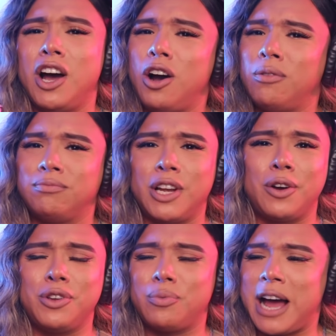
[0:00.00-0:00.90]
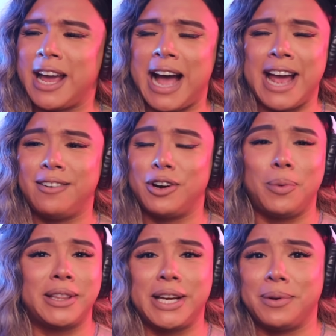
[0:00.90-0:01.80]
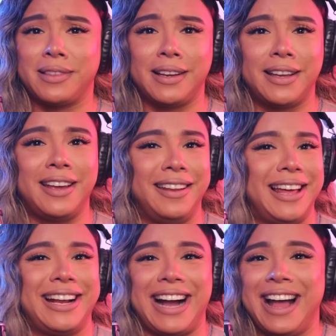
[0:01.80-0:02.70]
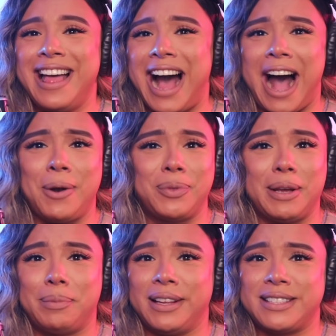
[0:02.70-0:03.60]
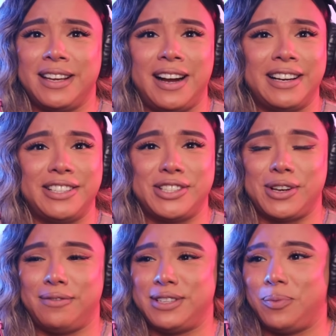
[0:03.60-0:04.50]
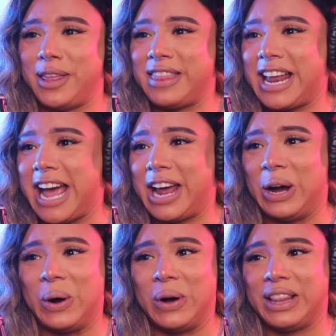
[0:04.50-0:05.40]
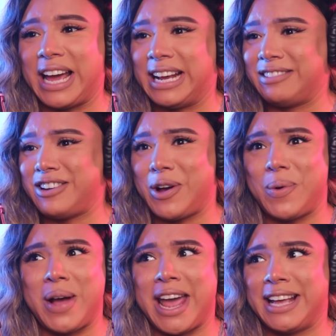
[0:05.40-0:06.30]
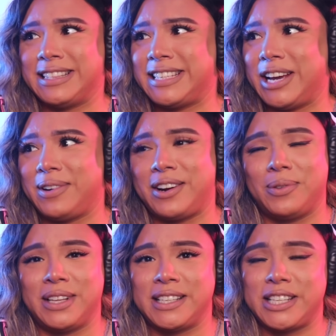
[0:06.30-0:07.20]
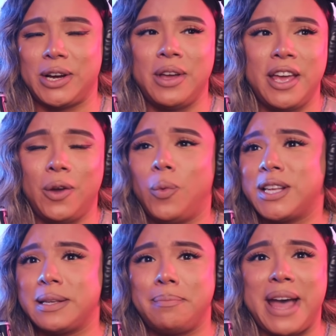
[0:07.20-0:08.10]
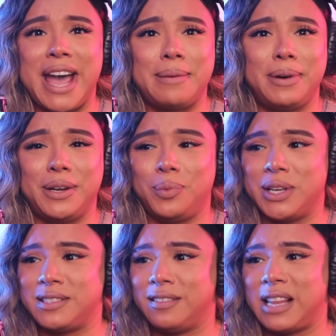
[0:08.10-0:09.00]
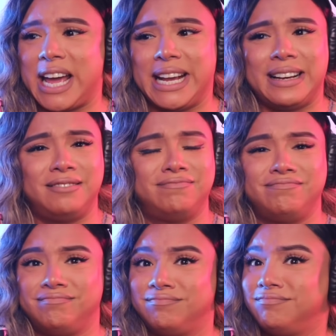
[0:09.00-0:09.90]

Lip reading: no, you're right. I don't know what they were thinking. Like, I don't think Balenciaga deserved to win that at all. Like, no, hands down. I don't think so. It wasn't bad, but it wasn't like,